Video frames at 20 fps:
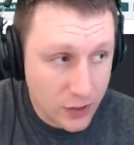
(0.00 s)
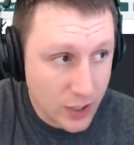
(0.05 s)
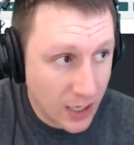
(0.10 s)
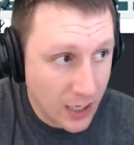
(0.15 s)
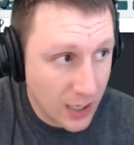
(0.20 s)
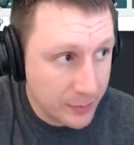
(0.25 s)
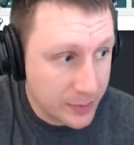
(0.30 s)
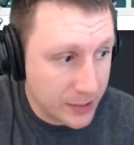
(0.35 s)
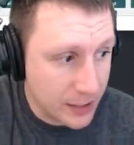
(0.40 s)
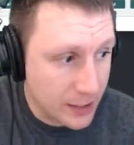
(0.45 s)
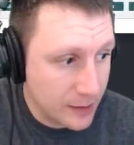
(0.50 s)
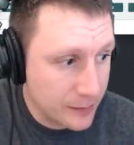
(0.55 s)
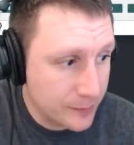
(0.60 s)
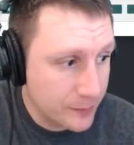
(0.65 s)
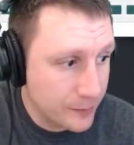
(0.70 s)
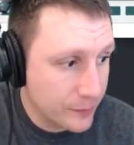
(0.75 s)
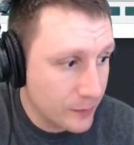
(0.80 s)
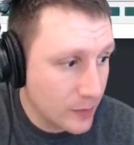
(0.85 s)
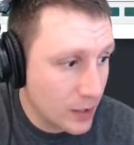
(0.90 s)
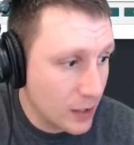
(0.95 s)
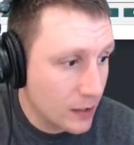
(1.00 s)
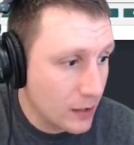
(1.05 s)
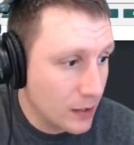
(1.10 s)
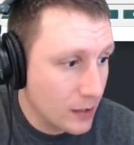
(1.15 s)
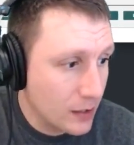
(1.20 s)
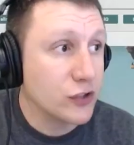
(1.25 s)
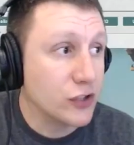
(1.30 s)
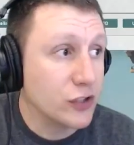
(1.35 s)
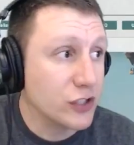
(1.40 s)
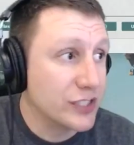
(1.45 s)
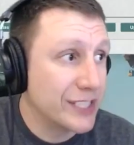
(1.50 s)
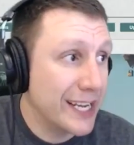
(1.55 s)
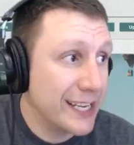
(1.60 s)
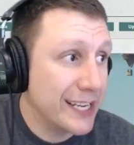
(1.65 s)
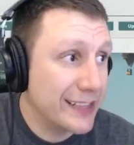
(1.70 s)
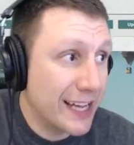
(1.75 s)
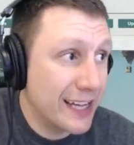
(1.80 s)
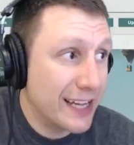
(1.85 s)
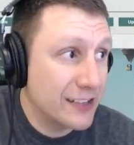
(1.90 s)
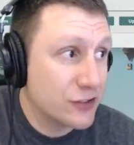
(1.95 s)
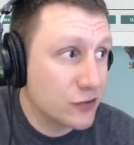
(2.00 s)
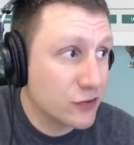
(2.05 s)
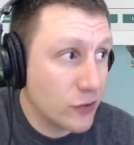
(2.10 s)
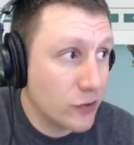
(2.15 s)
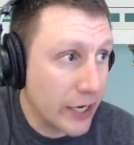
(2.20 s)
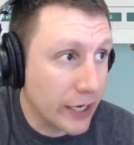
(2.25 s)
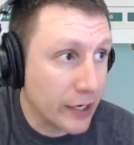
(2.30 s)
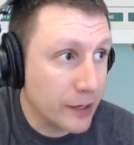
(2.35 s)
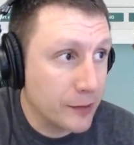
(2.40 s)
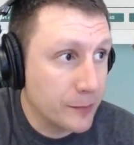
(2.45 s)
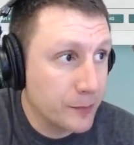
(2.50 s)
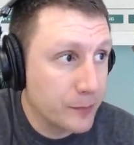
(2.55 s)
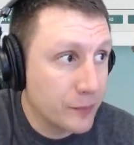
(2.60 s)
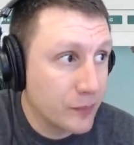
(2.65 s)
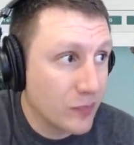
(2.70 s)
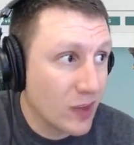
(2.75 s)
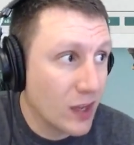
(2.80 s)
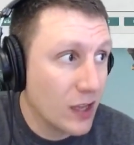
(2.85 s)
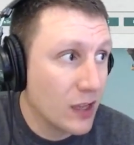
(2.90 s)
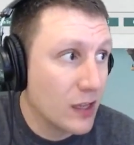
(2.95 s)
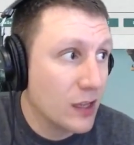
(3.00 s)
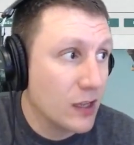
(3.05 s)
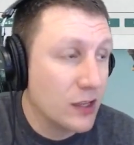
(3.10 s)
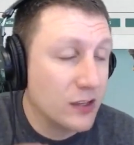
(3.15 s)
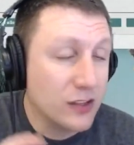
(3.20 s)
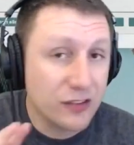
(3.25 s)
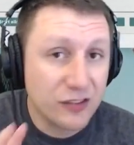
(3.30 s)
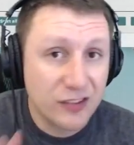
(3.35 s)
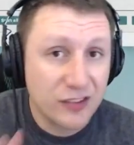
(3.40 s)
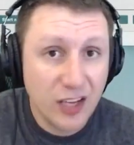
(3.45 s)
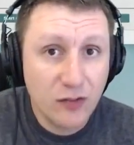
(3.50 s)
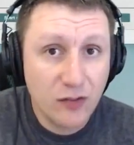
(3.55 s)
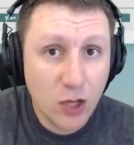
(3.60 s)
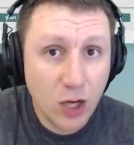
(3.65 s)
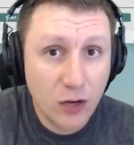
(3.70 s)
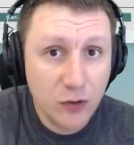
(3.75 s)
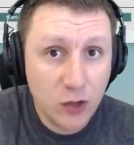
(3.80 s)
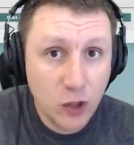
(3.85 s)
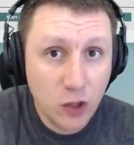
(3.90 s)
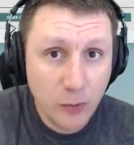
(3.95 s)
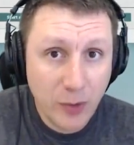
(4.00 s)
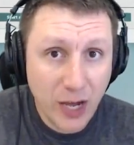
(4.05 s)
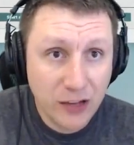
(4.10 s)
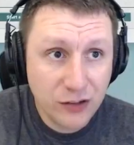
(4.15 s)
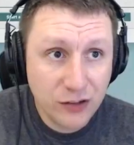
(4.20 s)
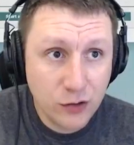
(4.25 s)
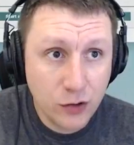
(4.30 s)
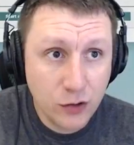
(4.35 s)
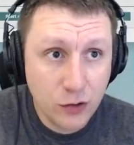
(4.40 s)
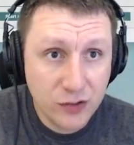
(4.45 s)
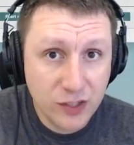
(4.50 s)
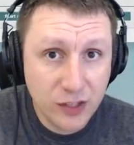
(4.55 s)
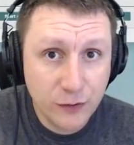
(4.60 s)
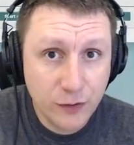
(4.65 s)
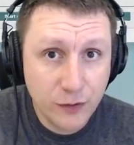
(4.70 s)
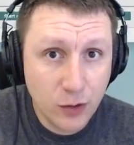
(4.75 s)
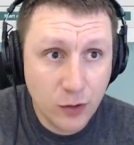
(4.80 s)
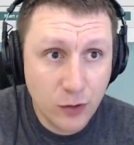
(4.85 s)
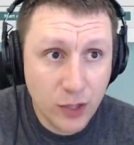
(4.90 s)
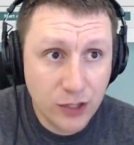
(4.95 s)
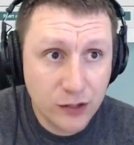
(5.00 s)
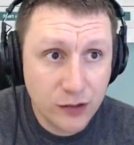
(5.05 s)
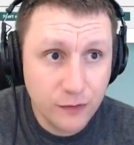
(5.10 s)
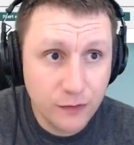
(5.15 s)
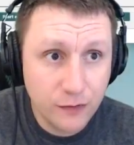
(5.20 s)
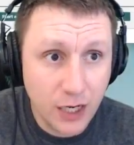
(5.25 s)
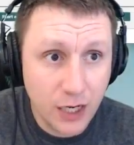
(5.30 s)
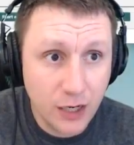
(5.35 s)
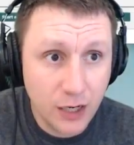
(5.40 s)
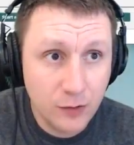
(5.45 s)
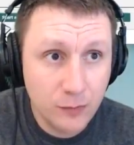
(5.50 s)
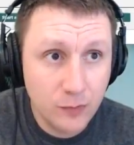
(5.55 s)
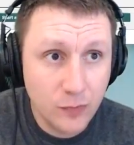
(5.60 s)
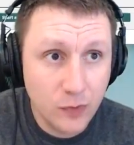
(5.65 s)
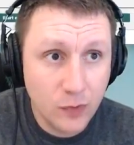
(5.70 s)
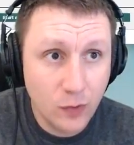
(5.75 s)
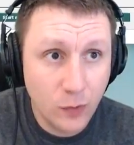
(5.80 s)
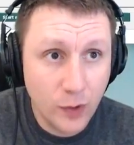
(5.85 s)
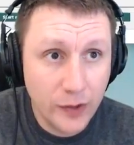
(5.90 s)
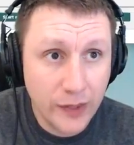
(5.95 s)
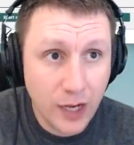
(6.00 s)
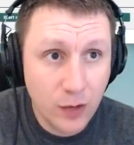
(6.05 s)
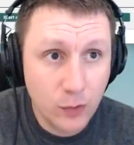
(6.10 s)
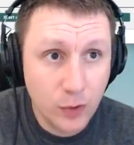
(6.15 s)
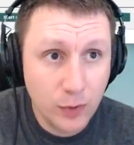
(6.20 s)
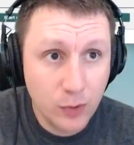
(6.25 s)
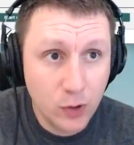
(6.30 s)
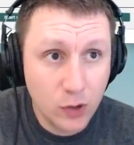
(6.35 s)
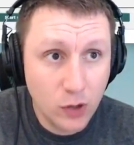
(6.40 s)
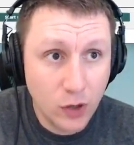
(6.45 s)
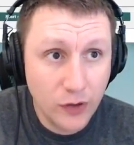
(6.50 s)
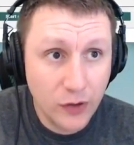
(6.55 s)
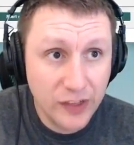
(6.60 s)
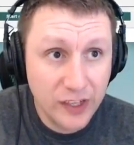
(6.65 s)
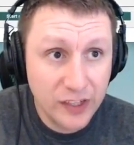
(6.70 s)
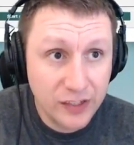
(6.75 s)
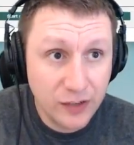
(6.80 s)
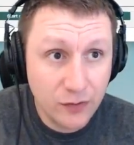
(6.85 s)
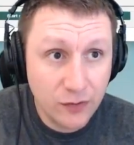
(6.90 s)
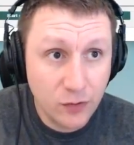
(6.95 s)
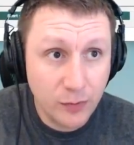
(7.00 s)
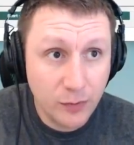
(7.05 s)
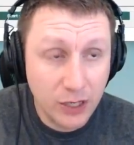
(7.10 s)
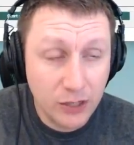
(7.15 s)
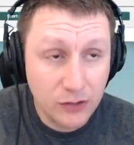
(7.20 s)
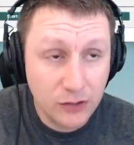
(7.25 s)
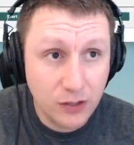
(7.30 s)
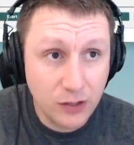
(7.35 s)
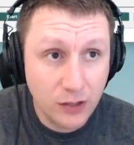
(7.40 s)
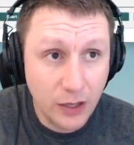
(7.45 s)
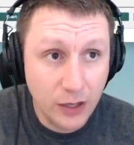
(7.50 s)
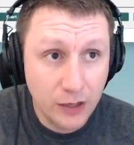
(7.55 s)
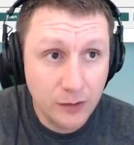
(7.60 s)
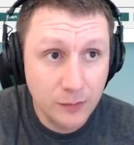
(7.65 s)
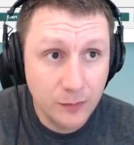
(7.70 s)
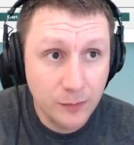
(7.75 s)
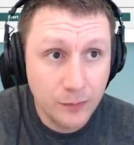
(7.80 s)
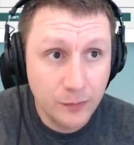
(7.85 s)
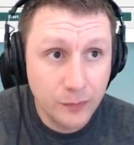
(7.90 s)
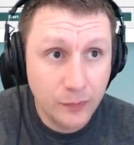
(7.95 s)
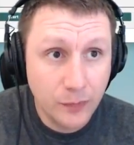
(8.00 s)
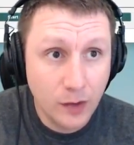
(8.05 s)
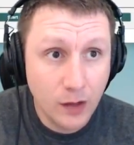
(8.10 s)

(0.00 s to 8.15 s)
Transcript: you copy it. So you take that string, you save it off in your masternodes configuration file, the one that we put all this information in,